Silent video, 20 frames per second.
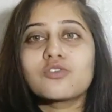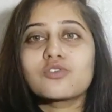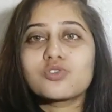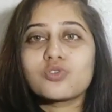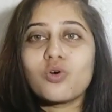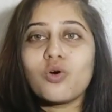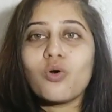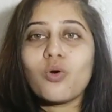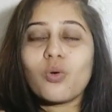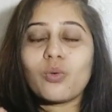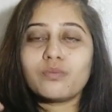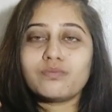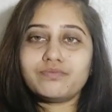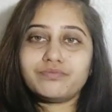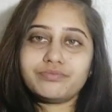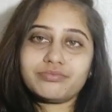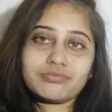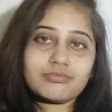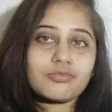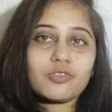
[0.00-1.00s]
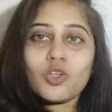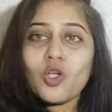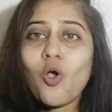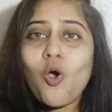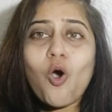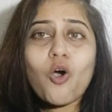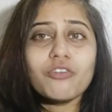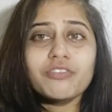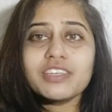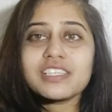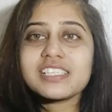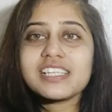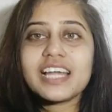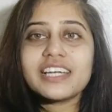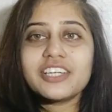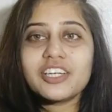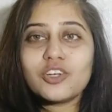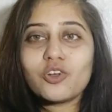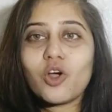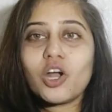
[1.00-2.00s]
So obviously, I
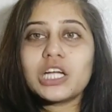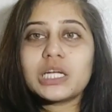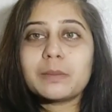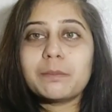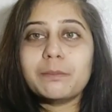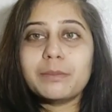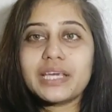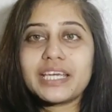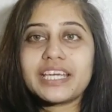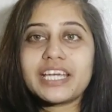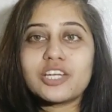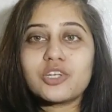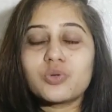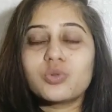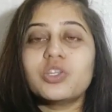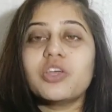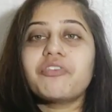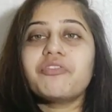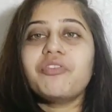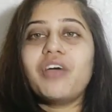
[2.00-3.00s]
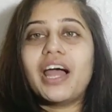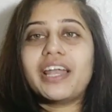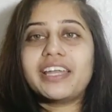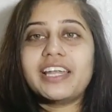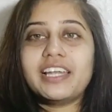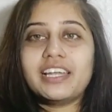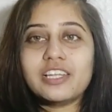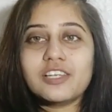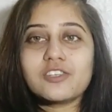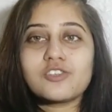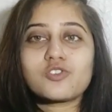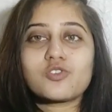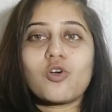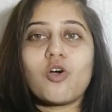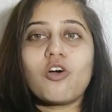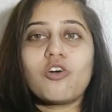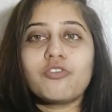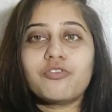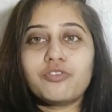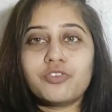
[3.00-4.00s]
did not make it to the final list
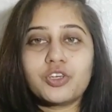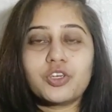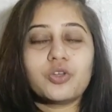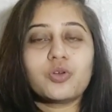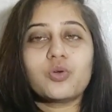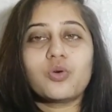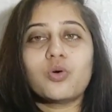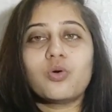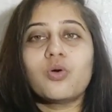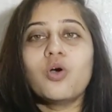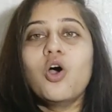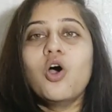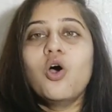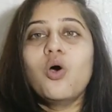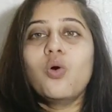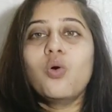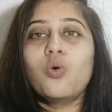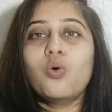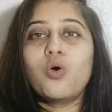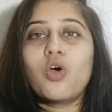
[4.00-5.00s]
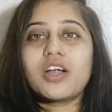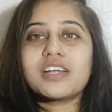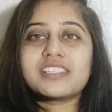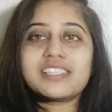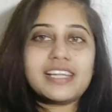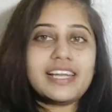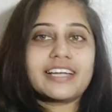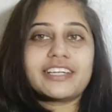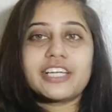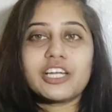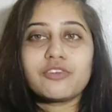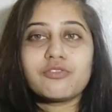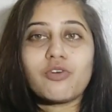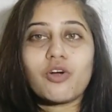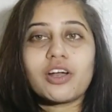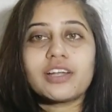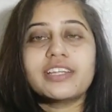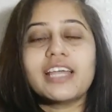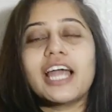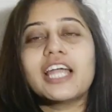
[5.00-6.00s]
of, who got selected
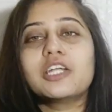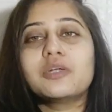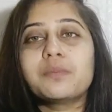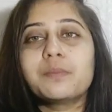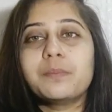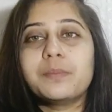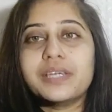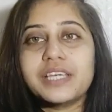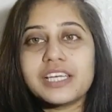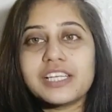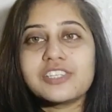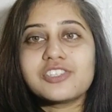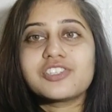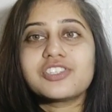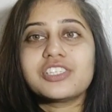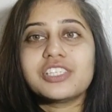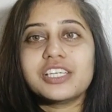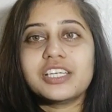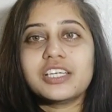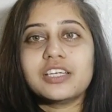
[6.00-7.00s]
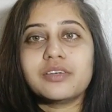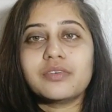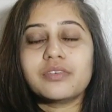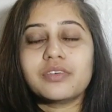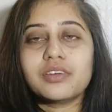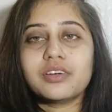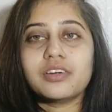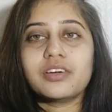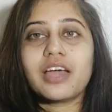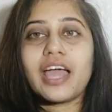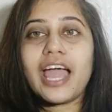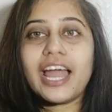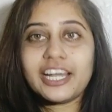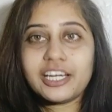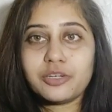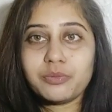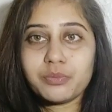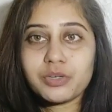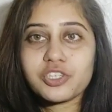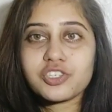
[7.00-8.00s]
for that PhD
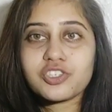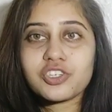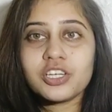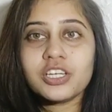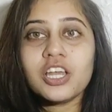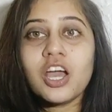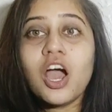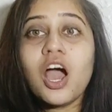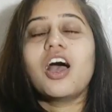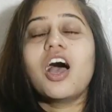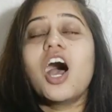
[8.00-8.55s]
admission.